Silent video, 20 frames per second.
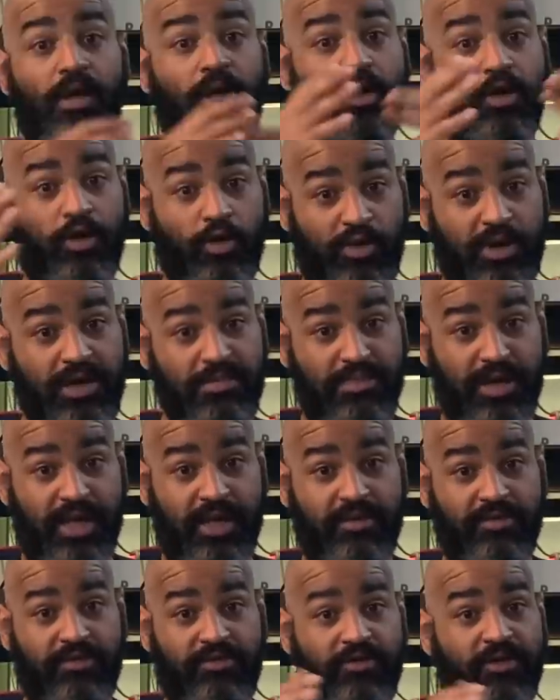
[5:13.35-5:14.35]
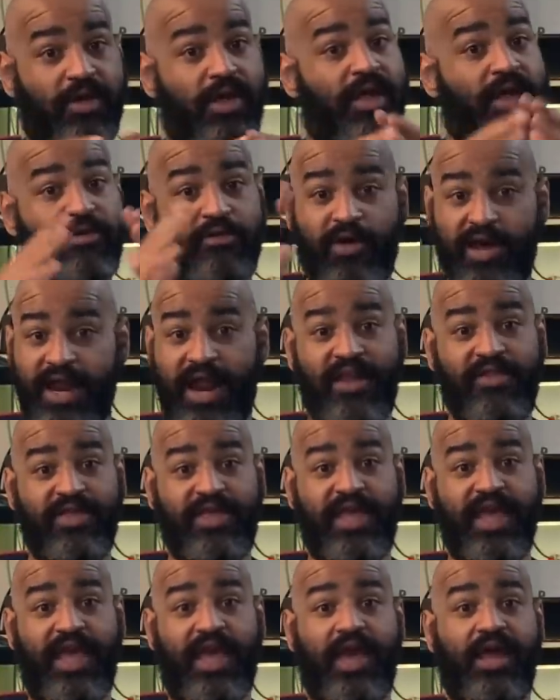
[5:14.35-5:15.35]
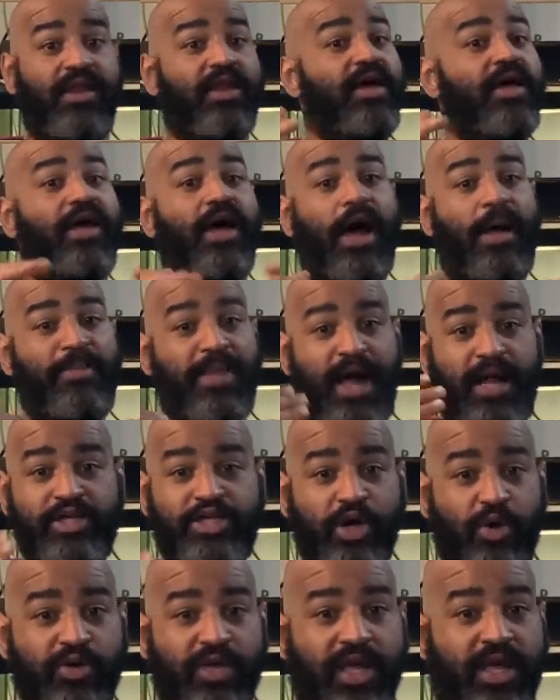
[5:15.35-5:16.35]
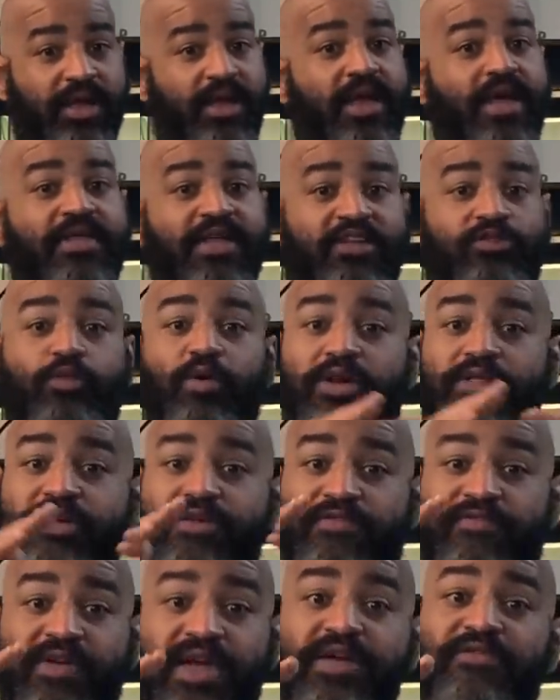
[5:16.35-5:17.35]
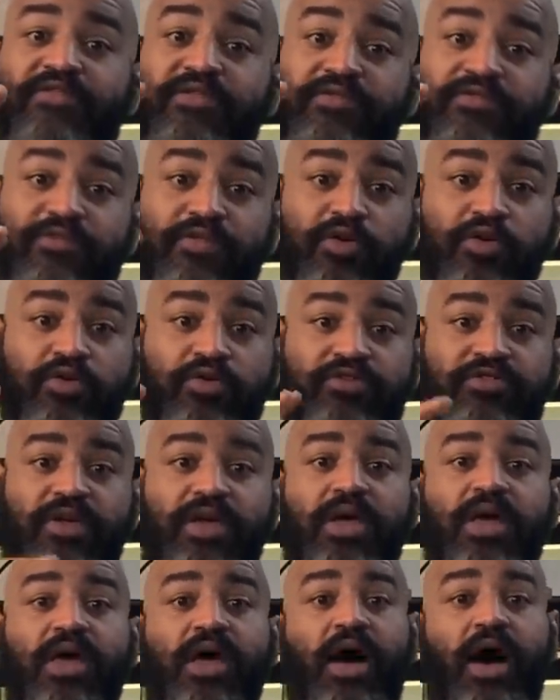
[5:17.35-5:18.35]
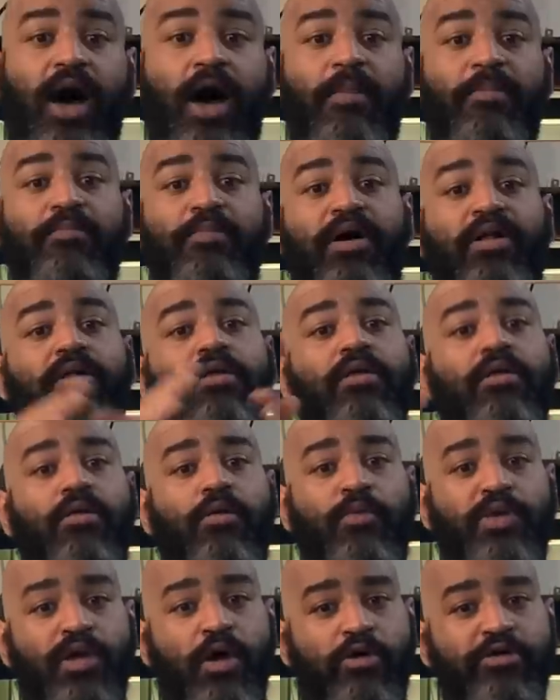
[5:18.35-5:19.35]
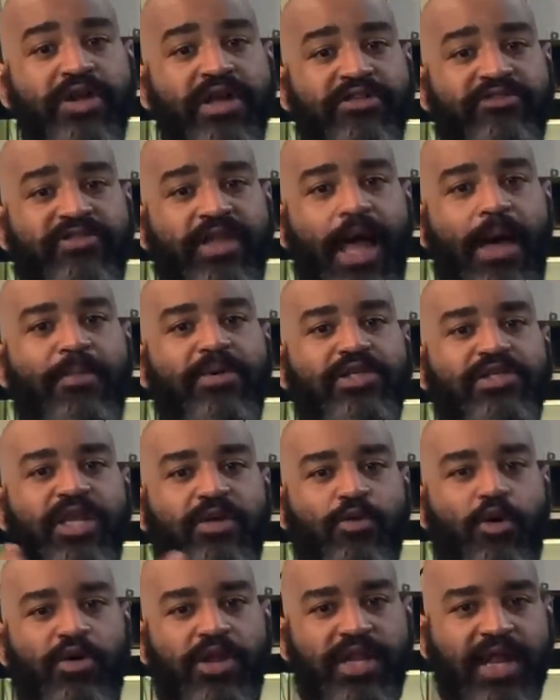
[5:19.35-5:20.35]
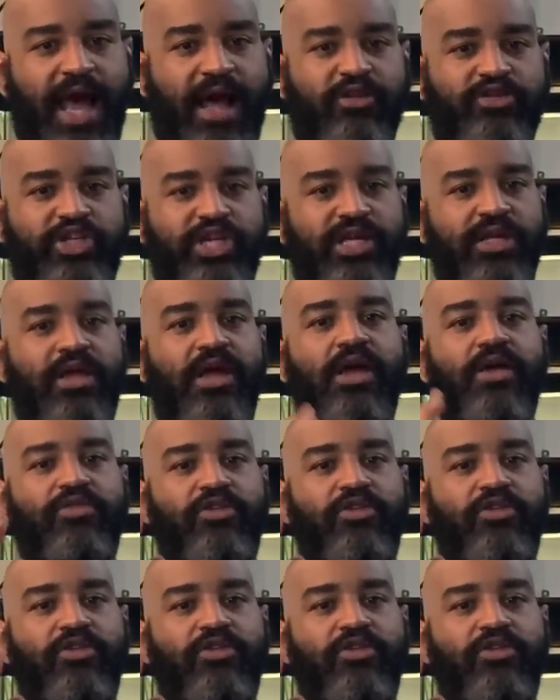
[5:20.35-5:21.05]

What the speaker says: Green beans, right out of the can. I'm not joking. That's one of their favorite foods. But we already established they won't eat algae.